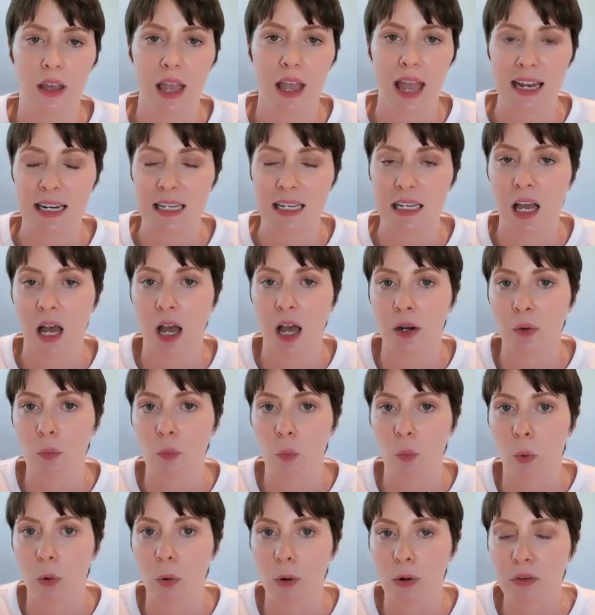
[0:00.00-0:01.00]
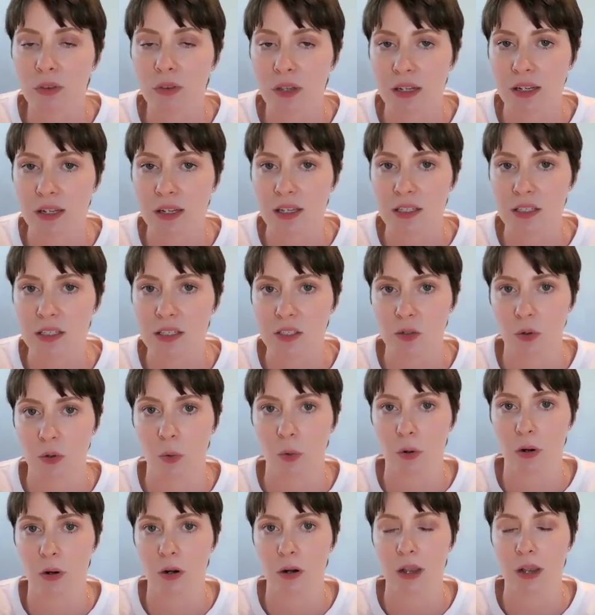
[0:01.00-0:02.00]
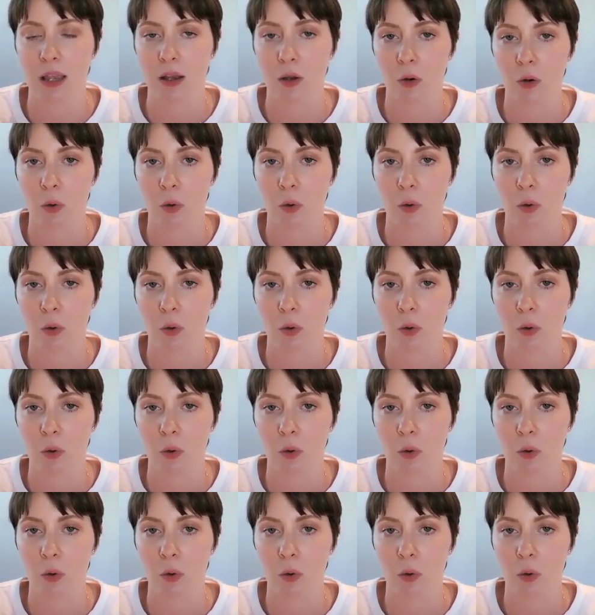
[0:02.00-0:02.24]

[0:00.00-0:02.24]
any unworthiness or